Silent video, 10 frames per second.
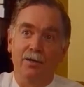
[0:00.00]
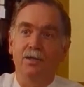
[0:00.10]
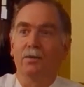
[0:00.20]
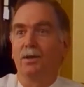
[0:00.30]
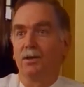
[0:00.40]
if
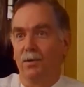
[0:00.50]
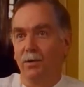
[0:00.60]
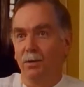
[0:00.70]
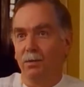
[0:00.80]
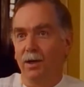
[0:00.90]
someone is
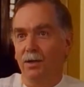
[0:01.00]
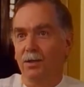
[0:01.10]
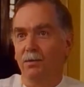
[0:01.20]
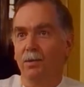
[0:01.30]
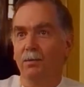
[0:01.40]
very
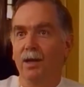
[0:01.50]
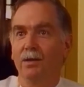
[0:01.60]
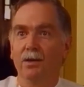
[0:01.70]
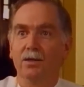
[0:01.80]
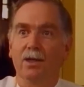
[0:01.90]
depressed, we
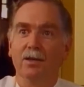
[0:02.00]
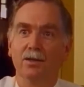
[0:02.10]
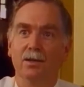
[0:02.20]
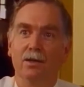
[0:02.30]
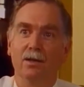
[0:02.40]
might need to
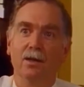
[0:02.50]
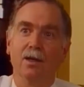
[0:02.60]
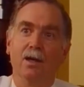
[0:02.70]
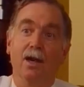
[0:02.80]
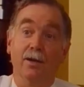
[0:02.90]
consider
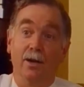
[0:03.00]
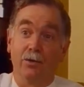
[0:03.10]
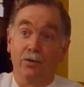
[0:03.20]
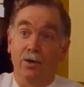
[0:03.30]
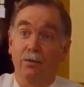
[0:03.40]
an
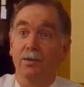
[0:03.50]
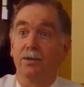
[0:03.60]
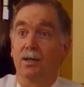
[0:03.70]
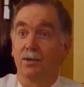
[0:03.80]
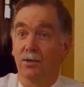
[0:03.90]
older treatment
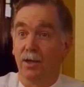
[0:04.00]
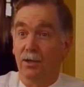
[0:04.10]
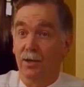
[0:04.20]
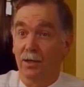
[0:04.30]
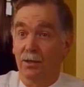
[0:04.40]
such as
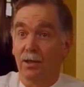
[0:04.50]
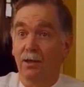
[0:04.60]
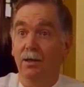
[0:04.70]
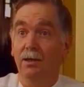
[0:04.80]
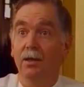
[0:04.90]

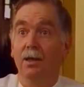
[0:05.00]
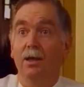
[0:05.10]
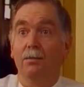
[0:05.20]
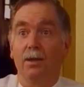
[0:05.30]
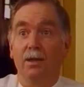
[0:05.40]
ECT,
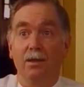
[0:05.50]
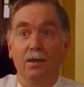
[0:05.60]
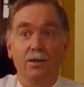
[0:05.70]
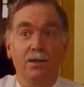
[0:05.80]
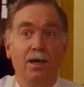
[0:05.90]
but in
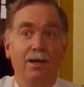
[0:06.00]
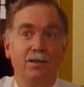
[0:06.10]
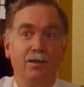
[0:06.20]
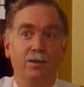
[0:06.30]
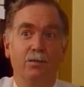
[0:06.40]
these
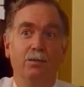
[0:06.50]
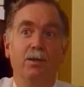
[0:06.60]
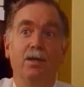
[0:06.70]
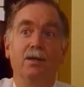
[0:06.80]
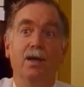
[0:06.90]
days this would
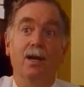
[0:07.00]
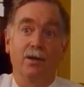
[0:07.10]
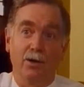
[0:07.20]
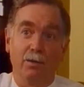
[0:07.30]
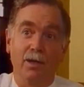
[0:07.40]
be
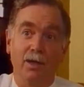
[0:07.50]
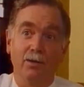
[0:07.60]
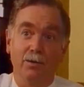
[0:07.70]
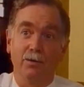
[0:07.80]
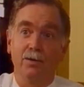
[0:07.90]
uncommonly
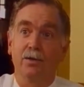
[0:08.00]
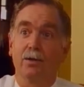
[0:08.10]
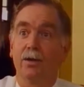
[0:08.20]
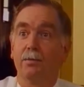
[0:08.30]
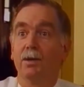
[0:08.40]
used,
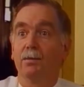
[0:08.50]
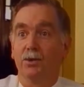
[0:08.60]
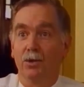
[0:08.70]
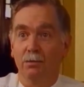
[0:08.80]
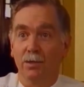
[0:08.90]
although people
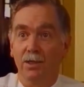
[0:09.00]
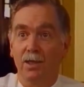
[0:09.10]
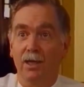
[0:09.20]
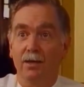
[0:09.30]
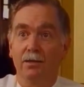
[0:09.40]
shouldn't be
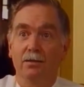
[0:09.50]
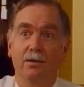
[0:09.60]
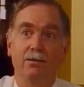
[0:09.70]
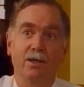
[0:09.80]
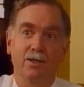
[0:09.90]
scared
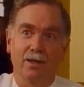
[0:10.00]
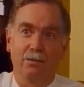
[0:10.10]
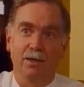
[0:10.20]
if that's going to be